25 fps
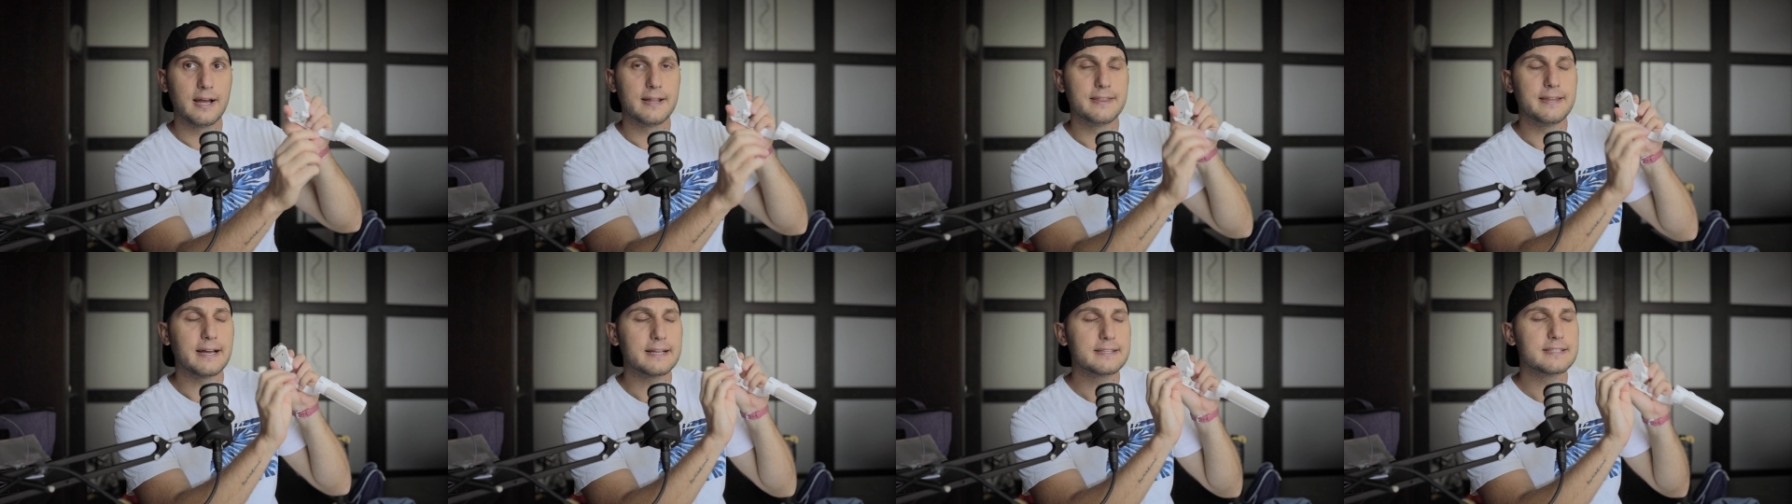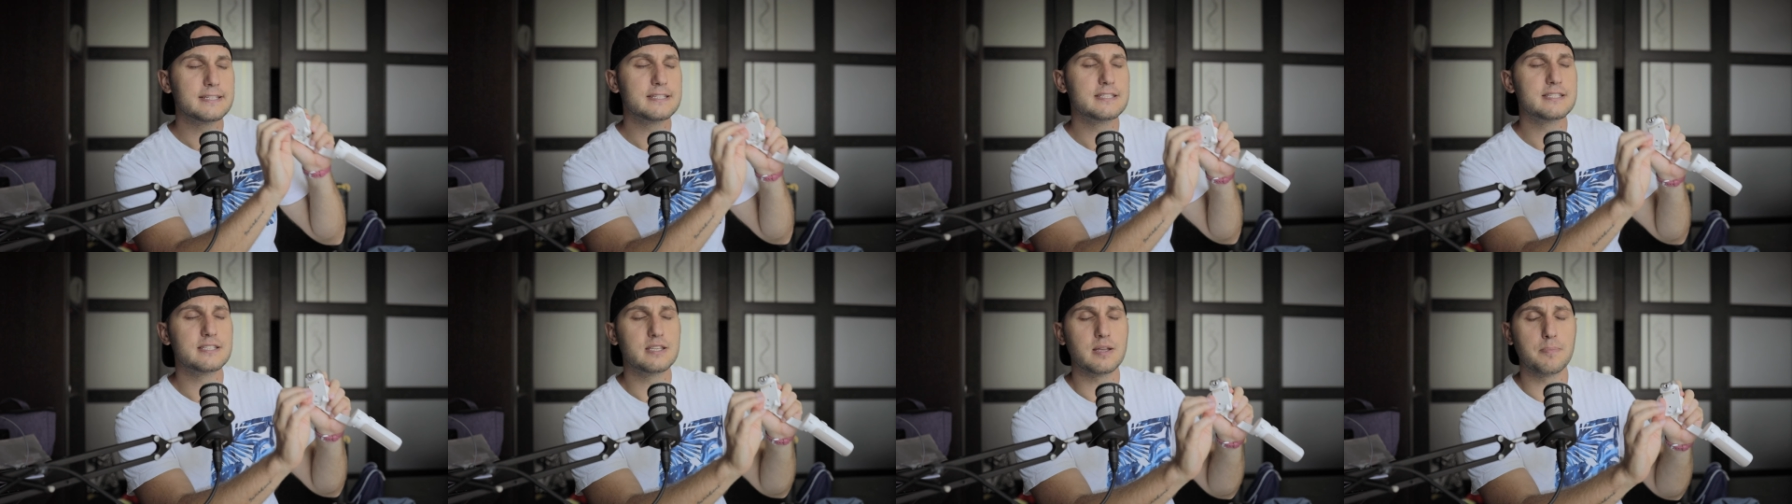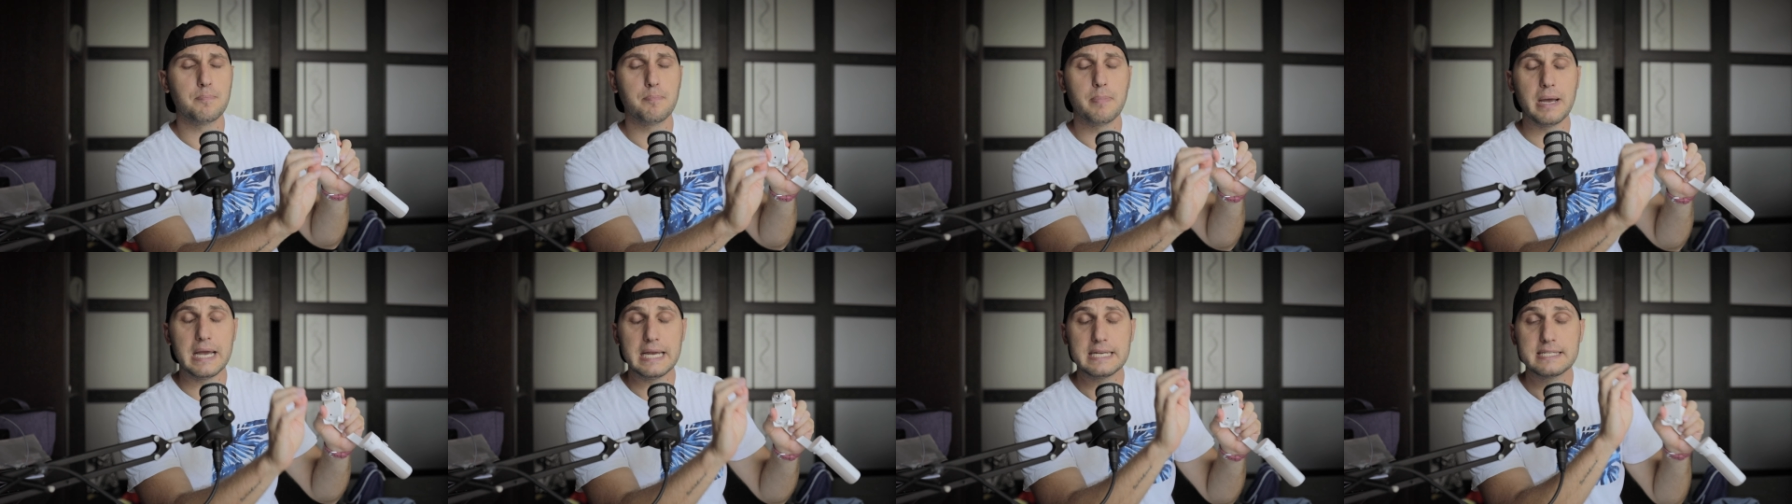That is the
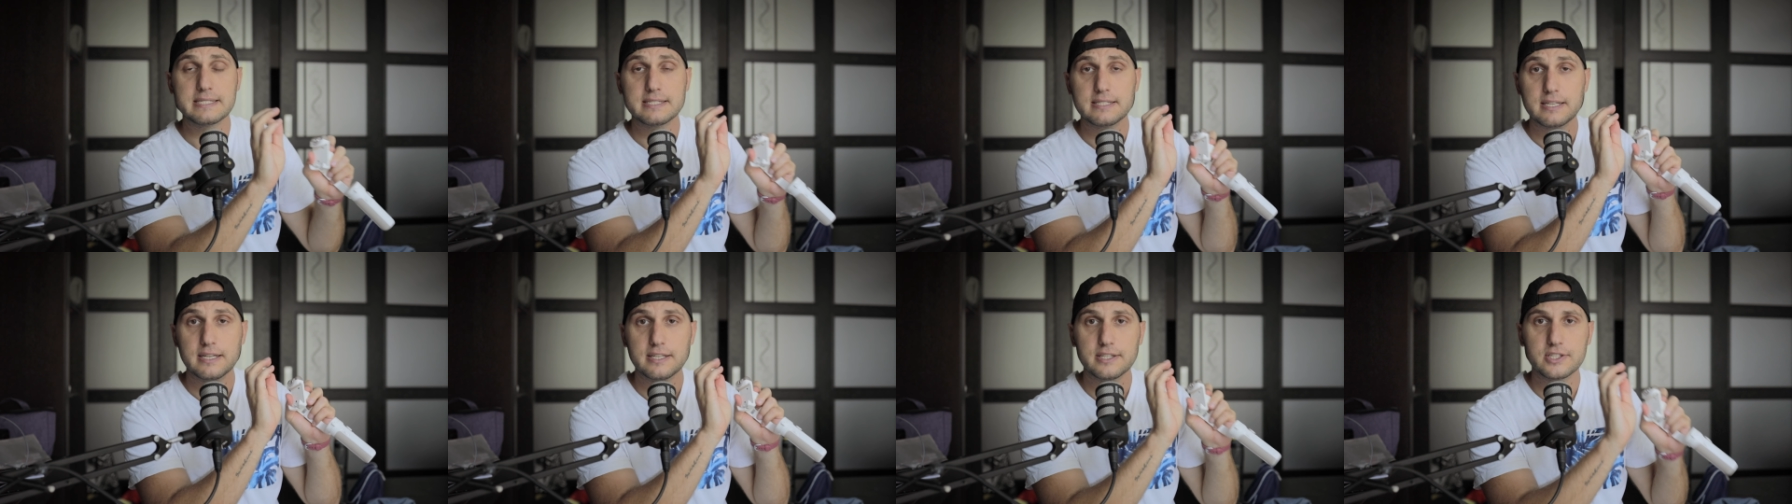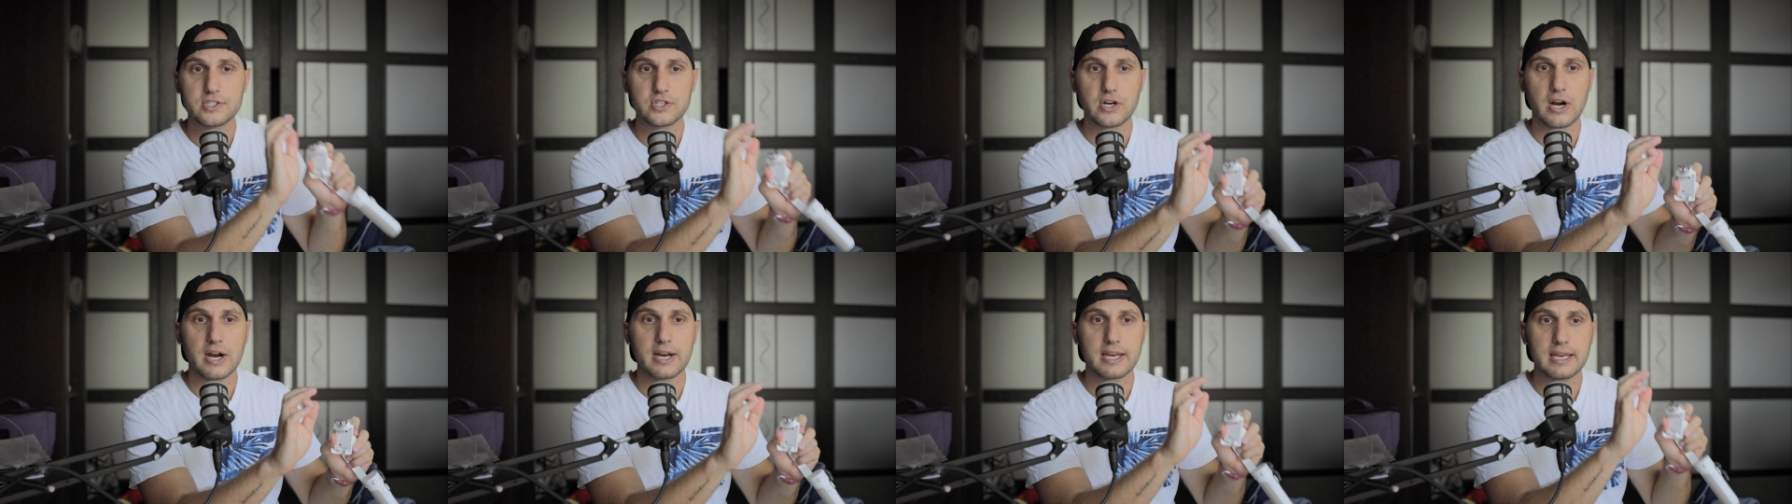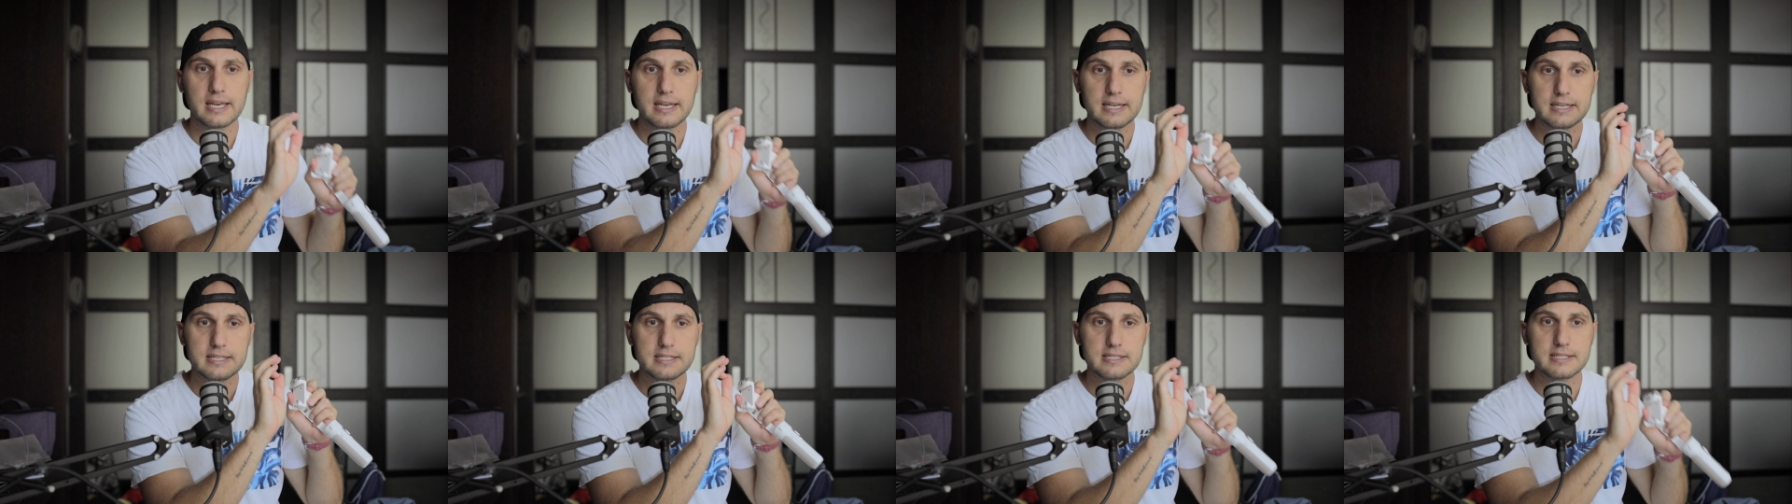best
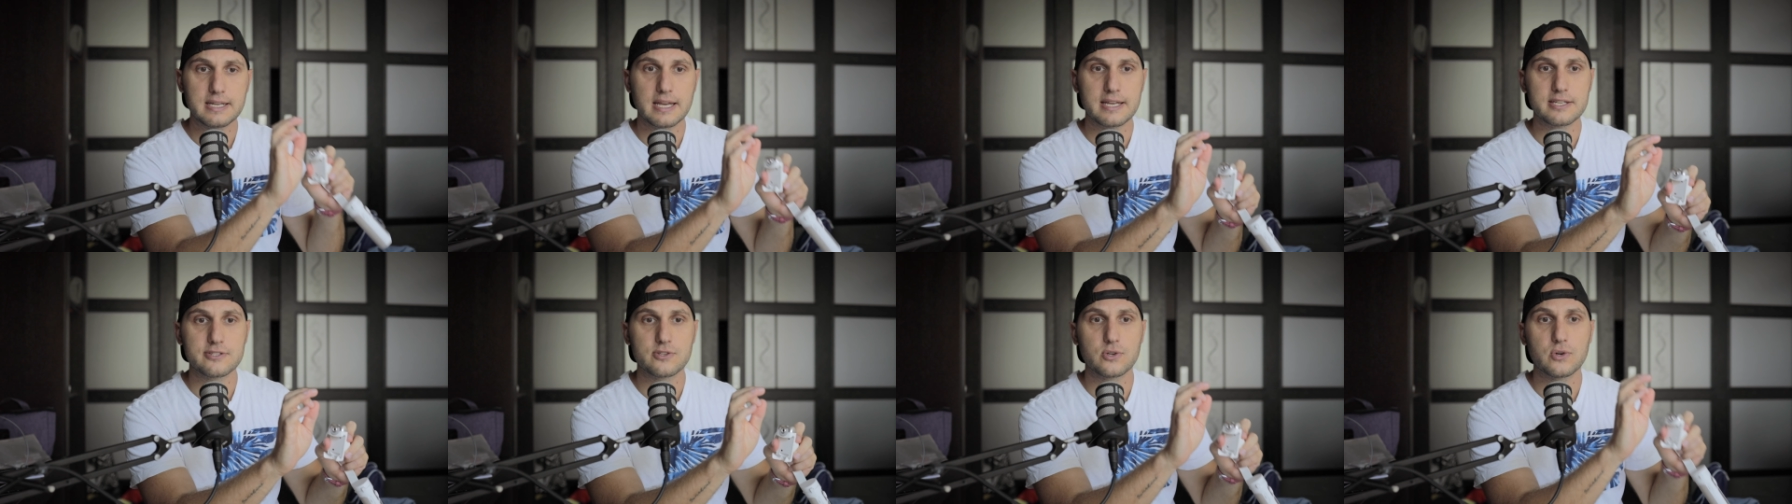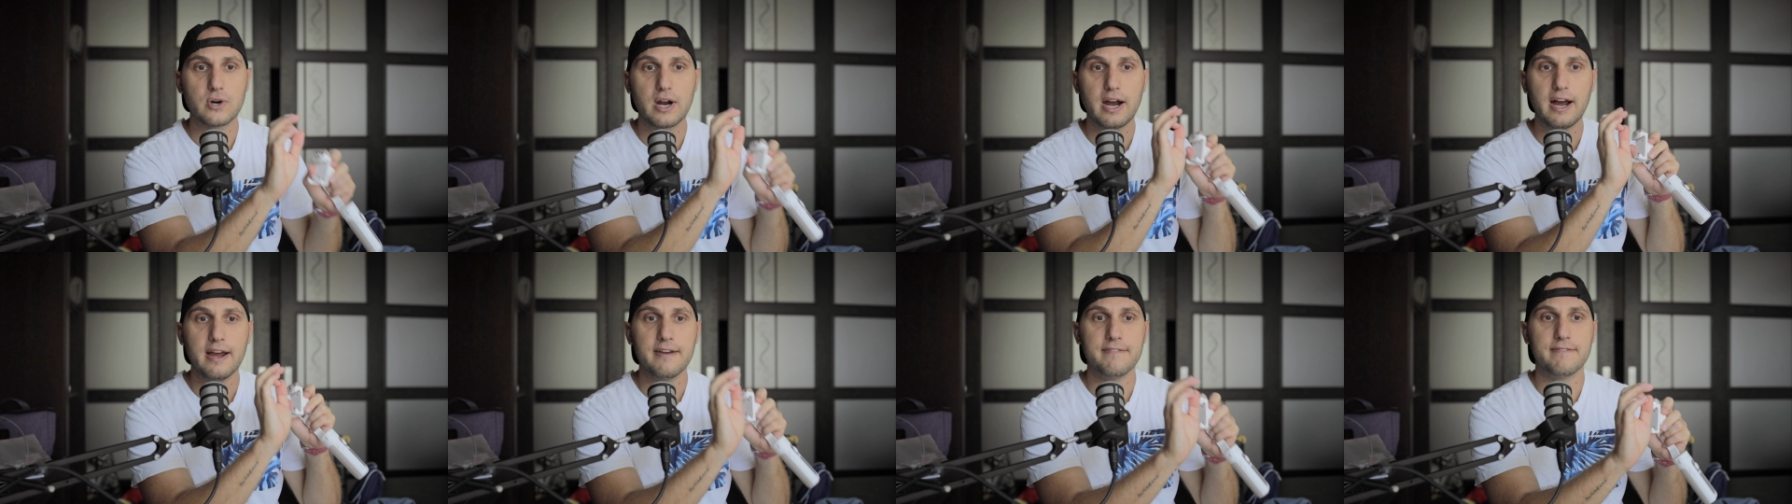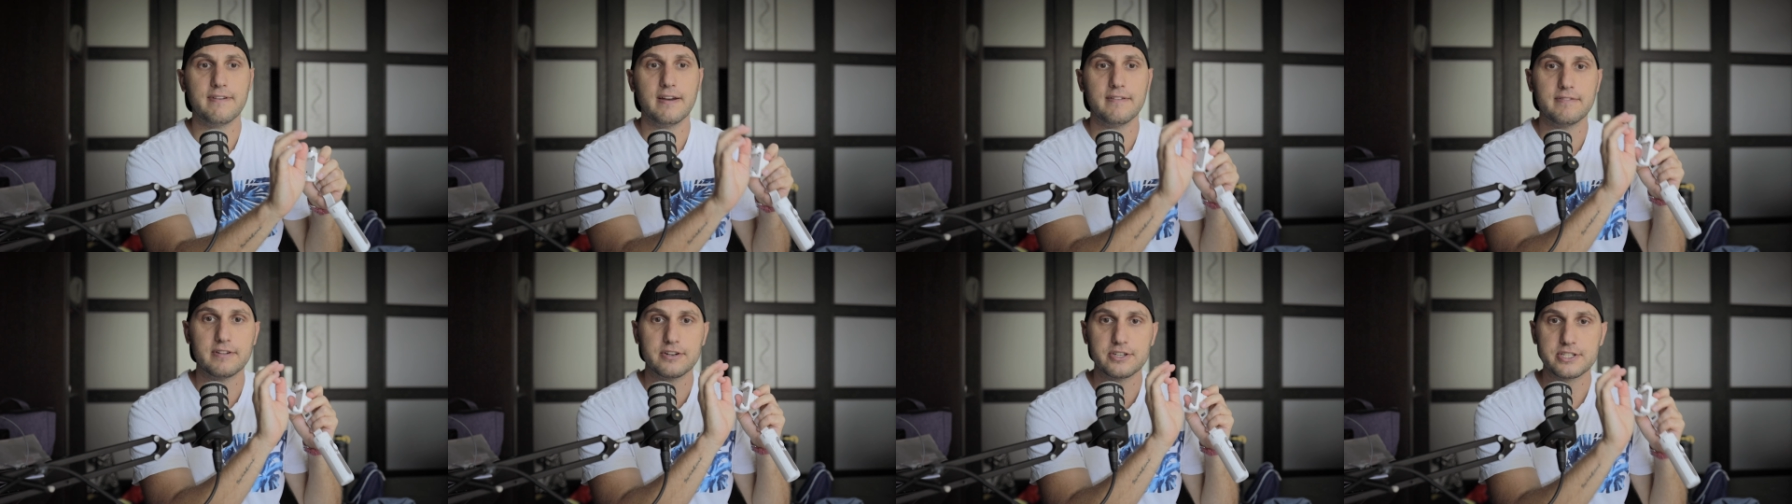tracking sensor
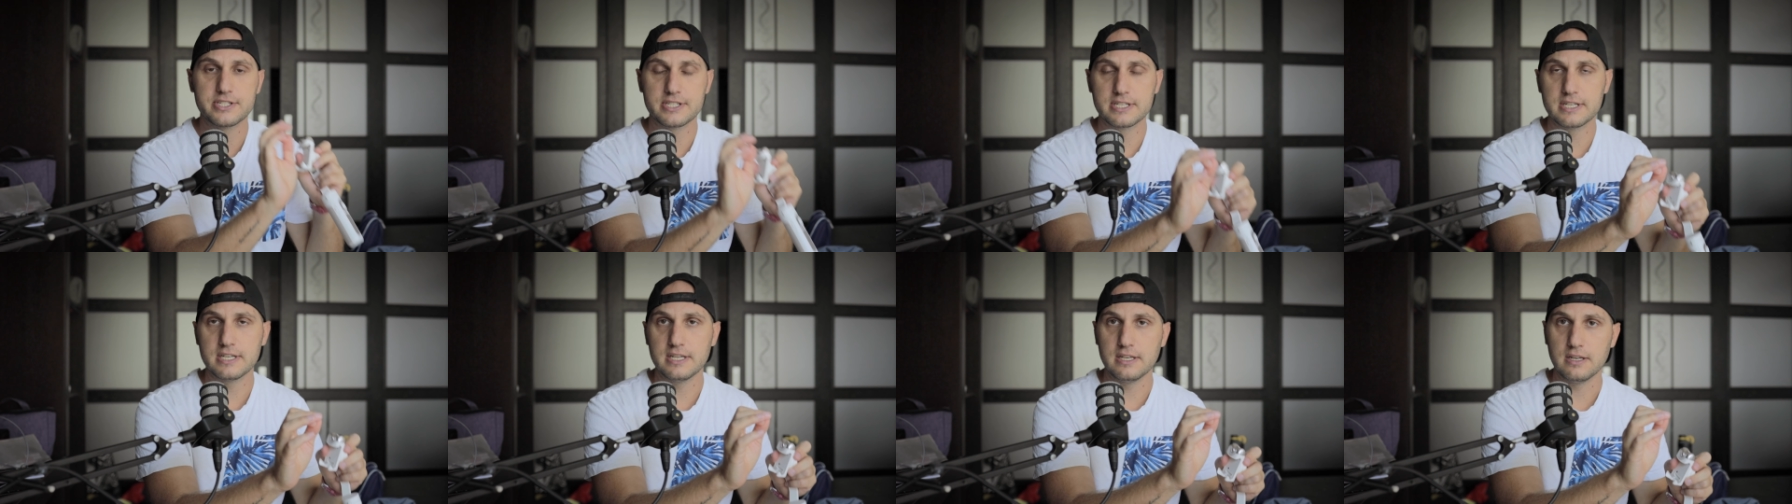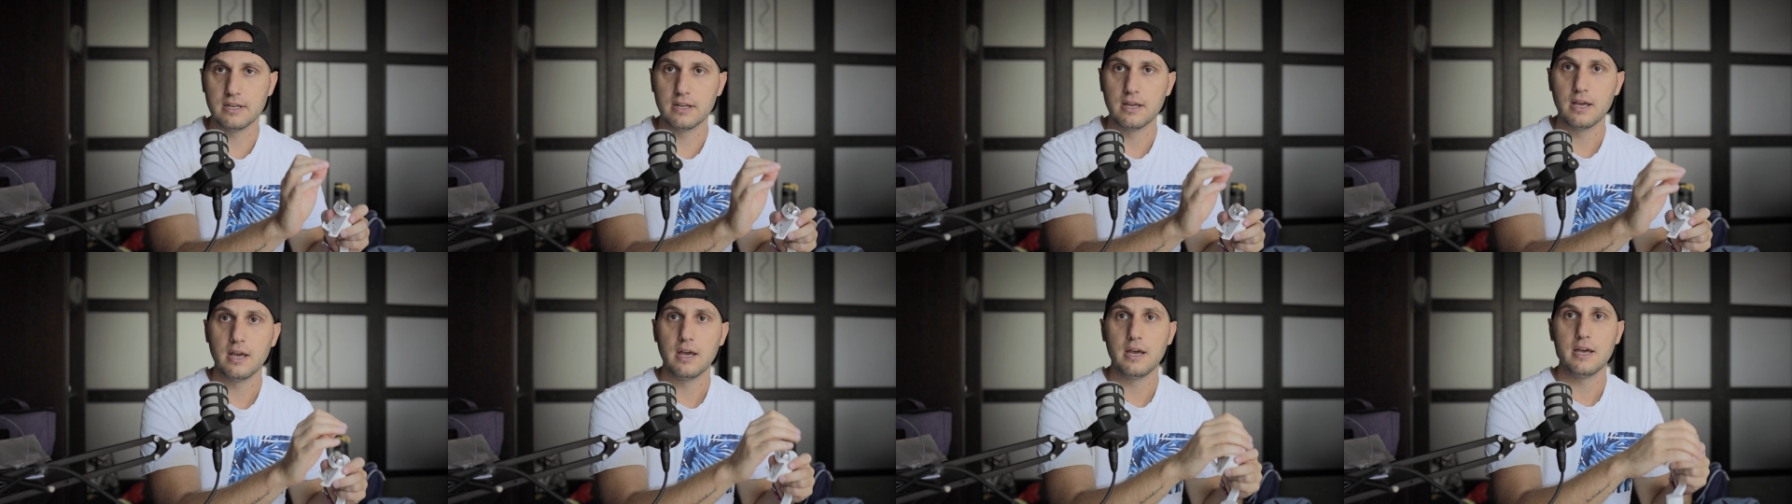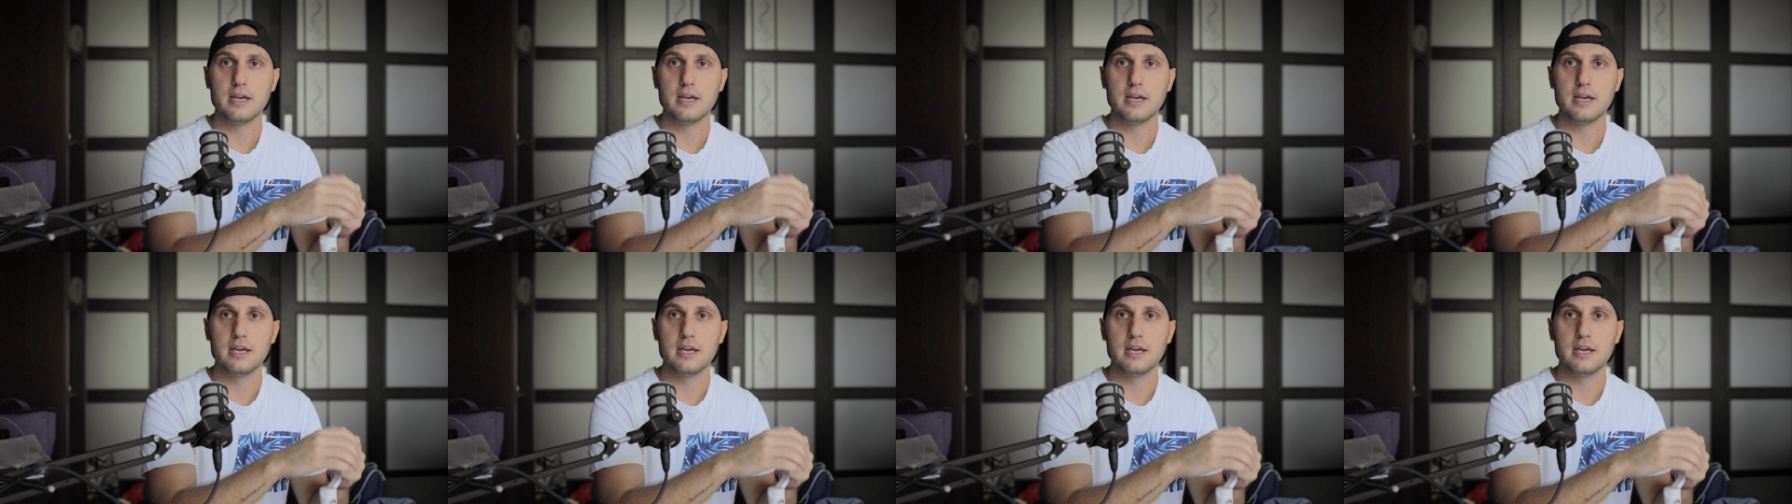I've ever seen.